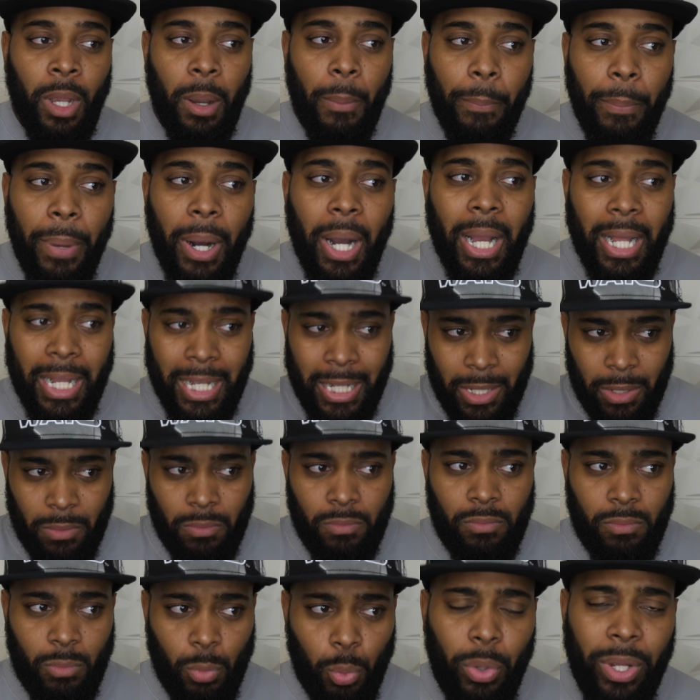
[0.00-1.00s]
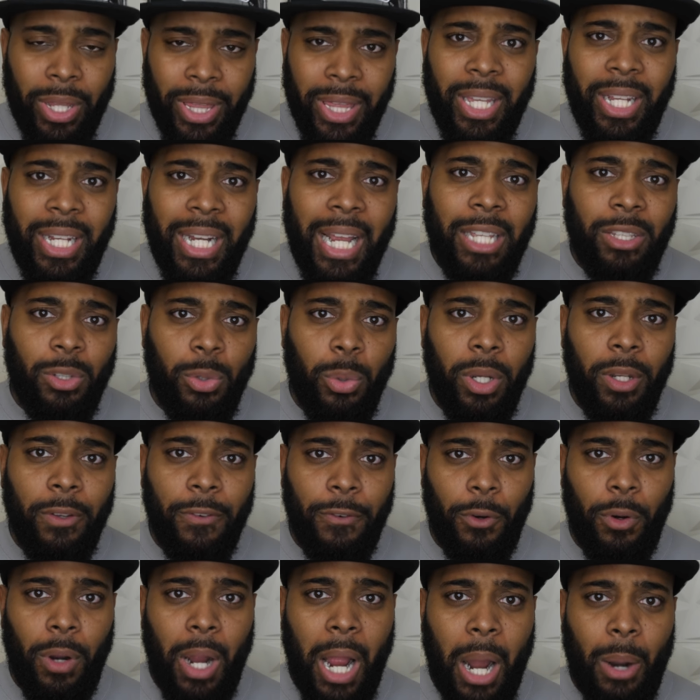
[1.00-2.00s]
But within that
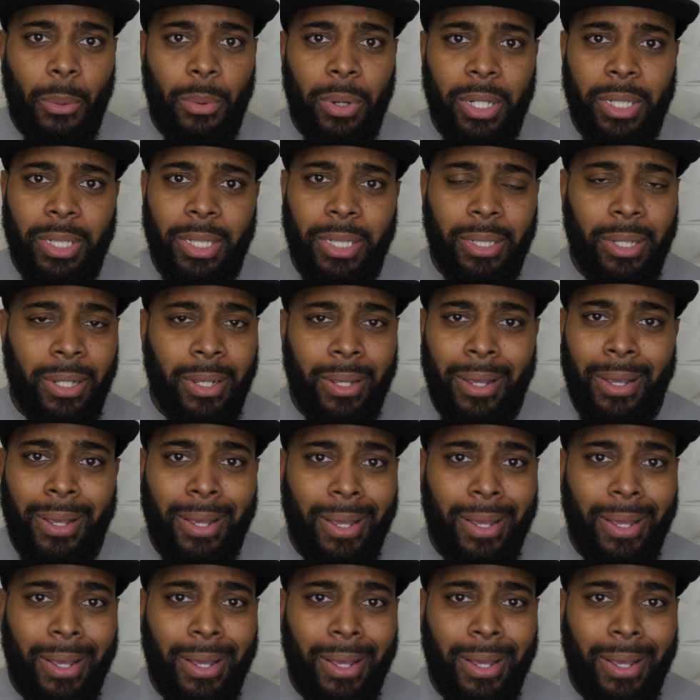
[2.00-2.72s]
24 hours,